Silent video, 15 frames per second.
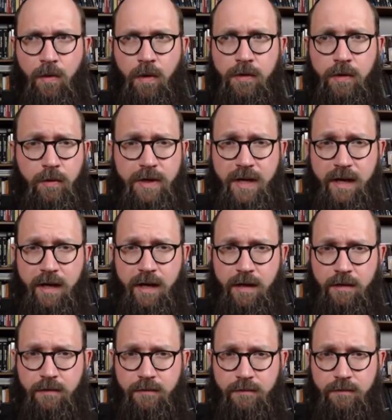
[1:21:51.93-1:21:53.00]
on the one
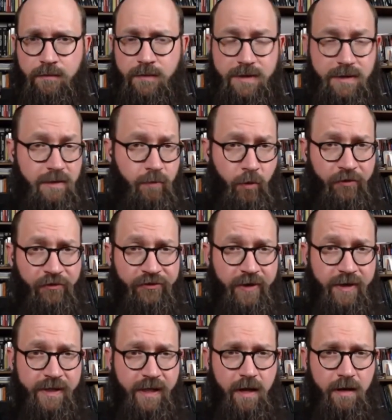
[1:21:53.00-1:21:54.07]
hand, this is worth
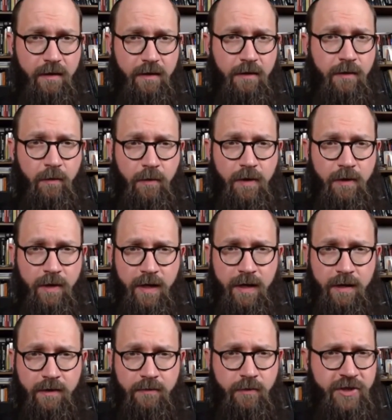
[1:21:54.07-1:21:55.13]
studying, and on the other
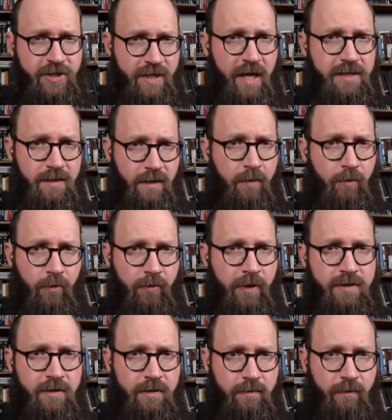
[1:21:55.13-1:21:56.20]
hand, we should ask a lot more
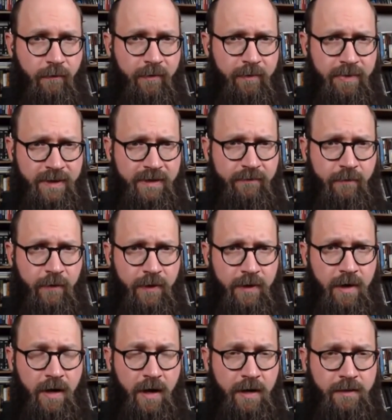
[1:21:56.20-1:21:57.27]
questions before we believe
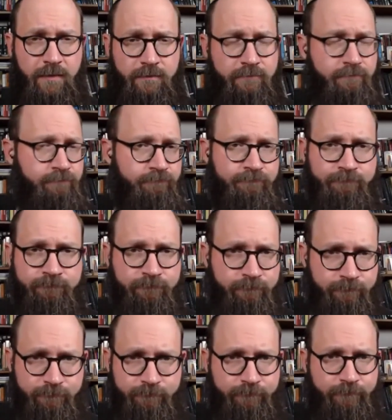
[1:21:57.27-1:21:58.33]
whether or not
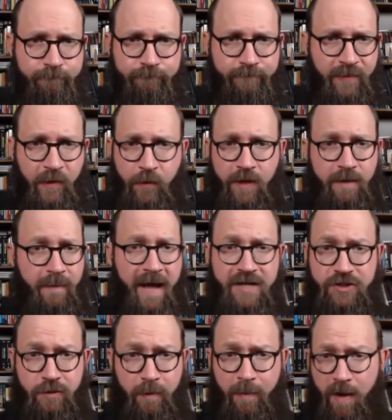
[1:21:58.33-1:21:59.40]
the Greek
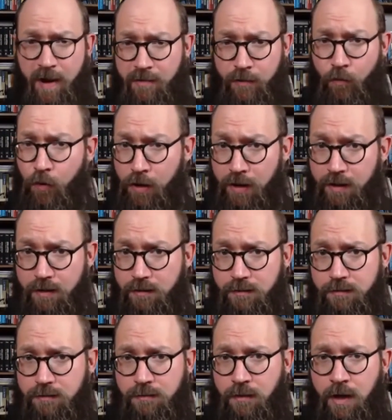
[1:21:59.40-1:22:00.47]
magical papyri work,
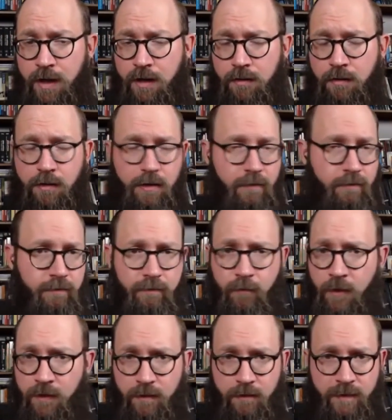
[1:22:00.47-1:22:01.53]
right? Or
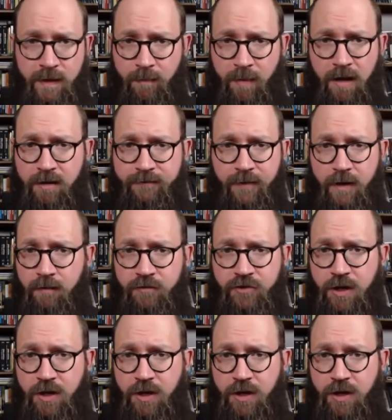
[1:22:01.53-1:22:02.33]
whether the Apocryphon of